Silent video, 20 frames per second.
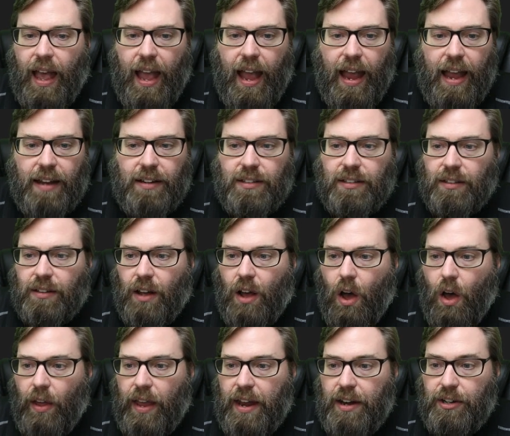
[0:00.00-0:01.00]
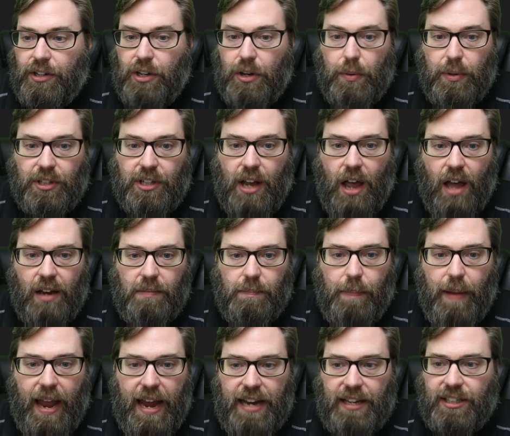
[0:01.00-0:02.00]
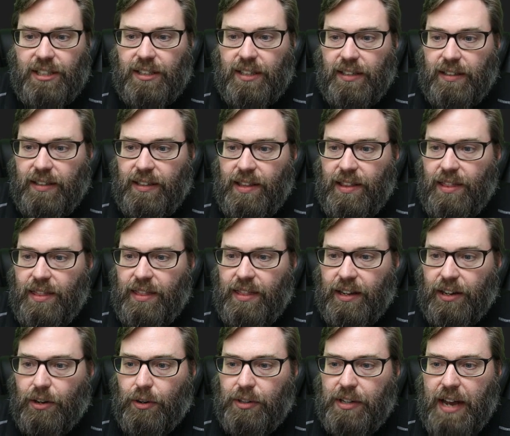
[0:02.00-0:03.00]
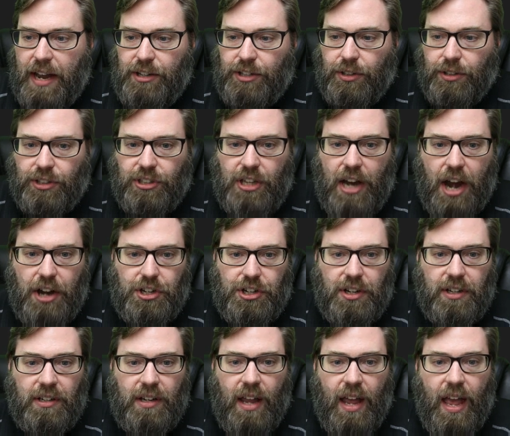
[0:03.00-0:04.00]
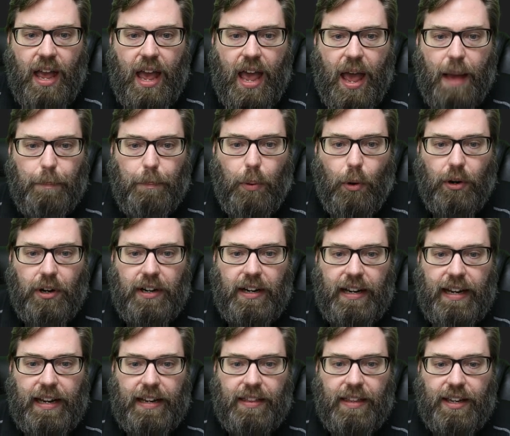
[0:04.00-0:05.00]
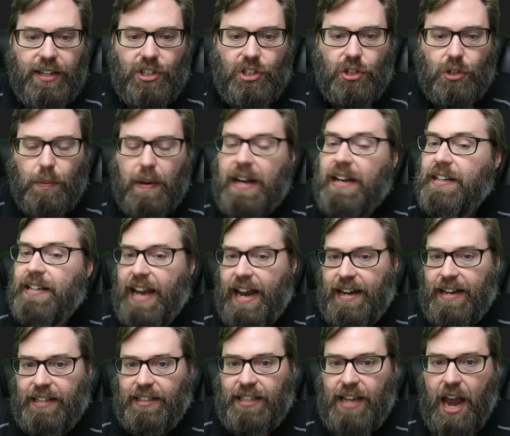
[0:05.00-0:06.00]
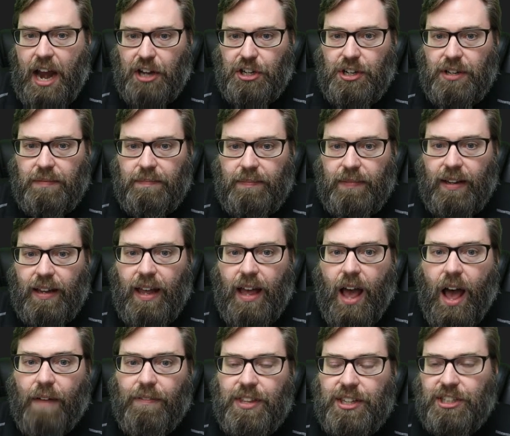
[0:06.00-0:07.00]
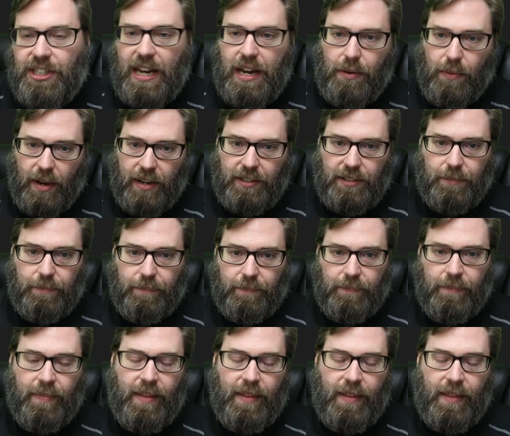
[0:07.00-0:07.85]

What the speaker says: And all I had to do was cut and paste the credentials section and put it in the string data section of the secret.